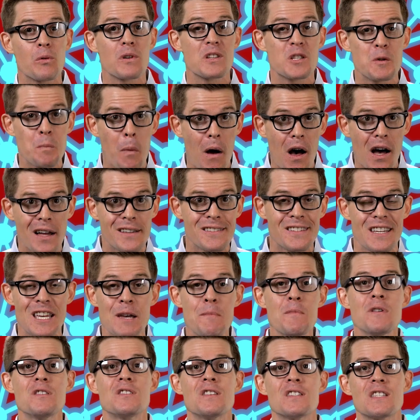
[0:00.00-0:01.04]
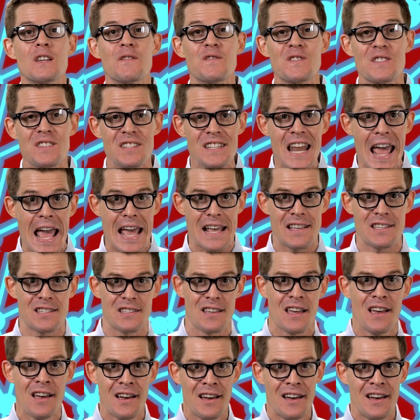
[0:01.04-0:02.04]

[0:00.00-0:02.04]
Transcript: respond to images of snakes.